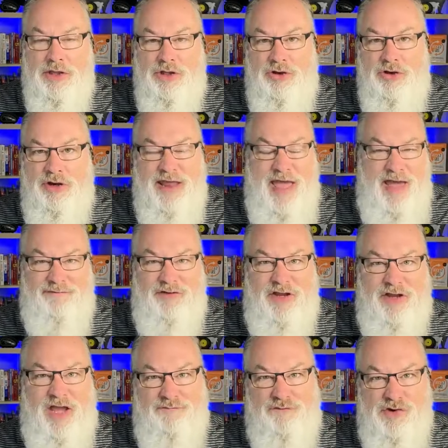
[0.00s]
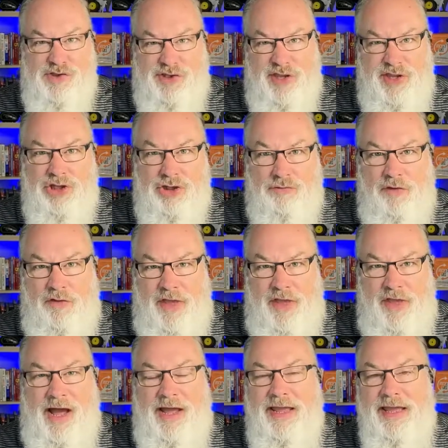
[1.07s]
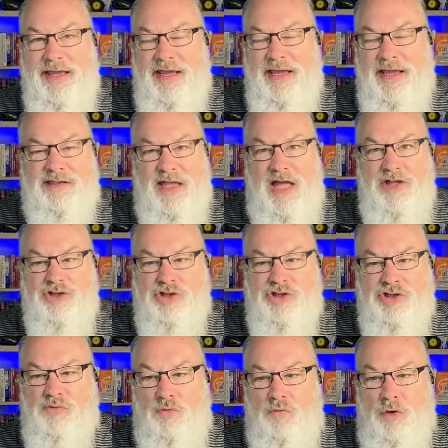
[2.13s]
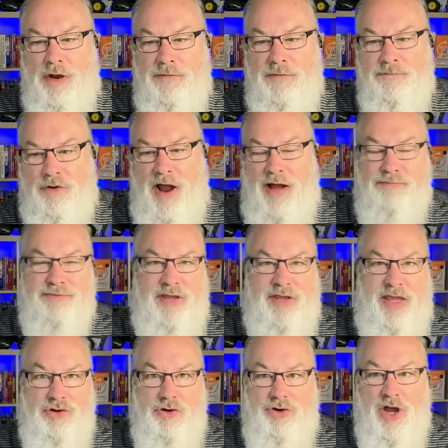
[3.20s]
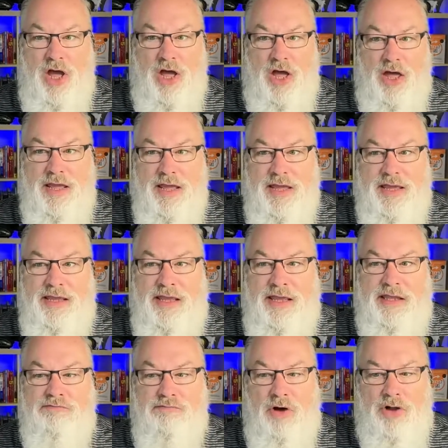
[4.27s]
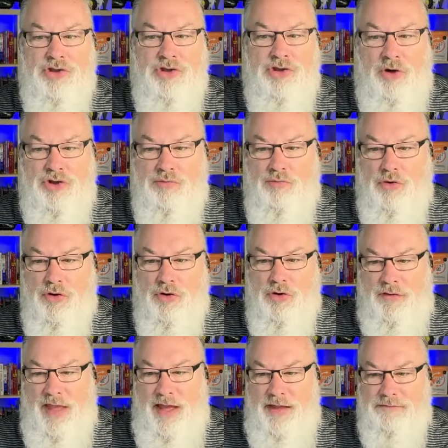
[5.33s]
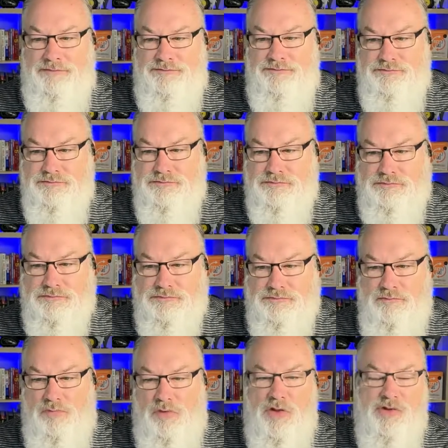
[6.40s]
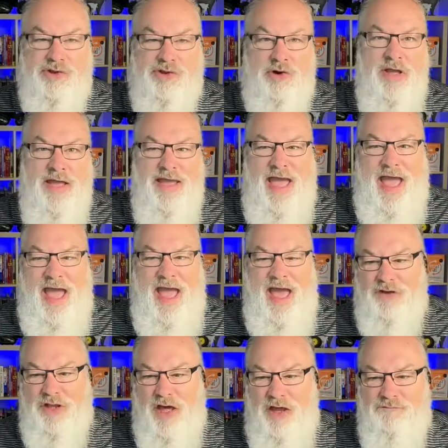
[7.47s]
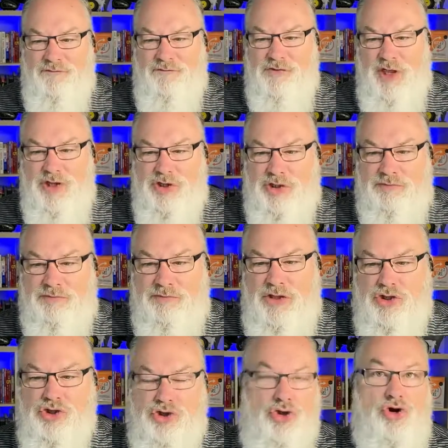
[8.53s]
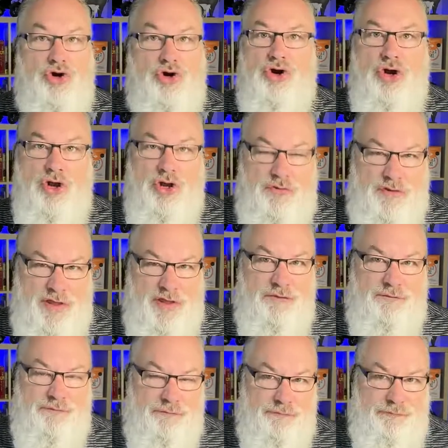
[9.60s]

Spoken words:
You need to have a conversation with AI. It's not just one prompt and you're done. It's much, much more than that. So have a conversation. Make sure that you've